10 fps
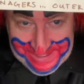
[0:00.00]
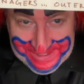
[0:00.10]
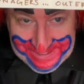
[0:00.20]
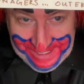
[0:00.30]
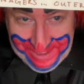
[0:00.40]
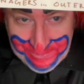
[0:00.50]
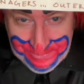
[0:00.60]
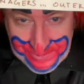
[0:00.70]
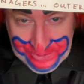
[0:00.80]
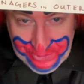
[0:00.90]
Day of
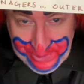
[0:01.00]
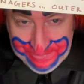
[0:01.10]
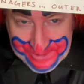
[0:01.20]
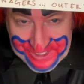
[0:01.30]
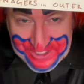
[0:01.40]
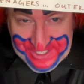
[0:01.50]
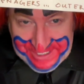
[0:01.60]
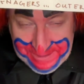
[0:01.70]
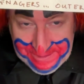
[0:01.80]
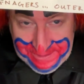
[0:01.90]
the Triffids
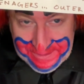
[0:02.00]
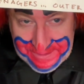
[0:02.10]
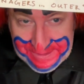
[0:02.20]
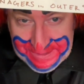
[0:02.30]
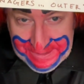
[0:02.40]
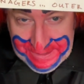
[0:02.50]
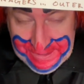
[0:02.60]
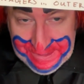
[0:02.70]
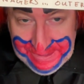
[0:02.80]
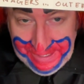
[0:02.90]

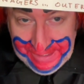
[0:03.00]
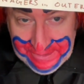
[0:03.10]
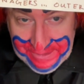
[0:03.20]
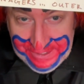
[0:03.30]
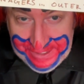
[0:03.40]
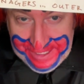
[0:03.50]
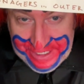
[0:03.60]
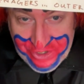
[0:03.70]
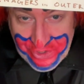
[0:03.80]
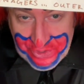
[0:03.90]
and
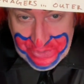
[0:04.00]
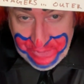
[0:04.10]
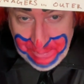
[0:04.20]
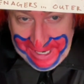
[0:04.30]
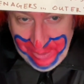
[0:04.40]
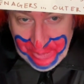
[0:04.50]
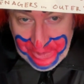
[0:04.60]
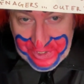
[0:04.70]
Teenagers from Outer